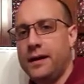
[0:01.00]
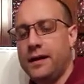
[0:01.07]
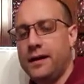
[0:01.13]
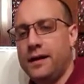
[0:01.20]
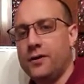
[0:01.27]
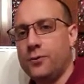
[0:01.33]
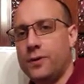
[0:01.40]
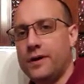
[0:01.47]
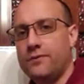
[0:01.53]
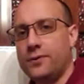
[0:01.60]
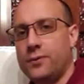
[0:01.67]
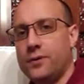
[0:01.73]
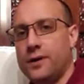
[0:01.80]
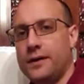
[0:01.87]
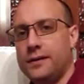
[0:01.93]
Hello
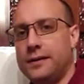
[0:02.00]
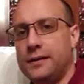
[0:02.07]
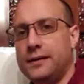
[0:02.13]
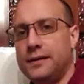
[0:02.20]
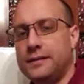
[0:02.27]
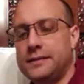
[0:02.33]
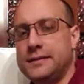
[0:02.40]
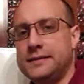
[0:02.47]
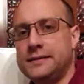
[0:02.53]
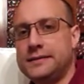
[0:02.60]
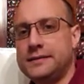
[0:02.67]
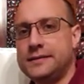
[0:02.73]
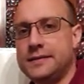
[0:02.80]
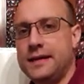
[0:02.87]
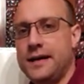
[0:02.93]
everyone, this
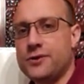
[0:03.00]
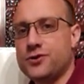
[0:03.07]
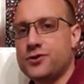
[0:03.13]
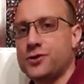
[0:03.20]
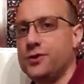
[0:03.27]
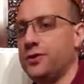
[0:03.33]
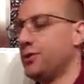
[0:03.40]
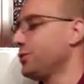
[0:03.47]
is lecture